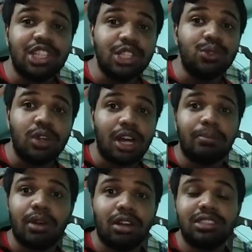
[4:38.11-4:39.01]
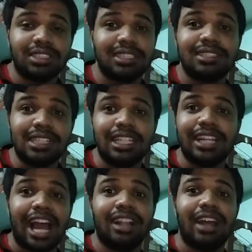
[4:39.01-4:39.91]
grew up on Justice League,
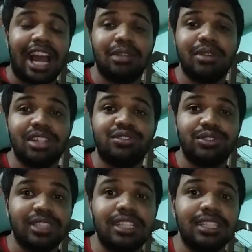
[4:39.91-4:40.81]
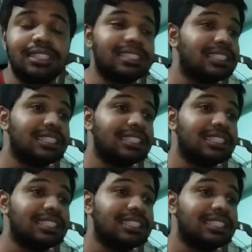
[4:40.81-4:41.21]
the animated series.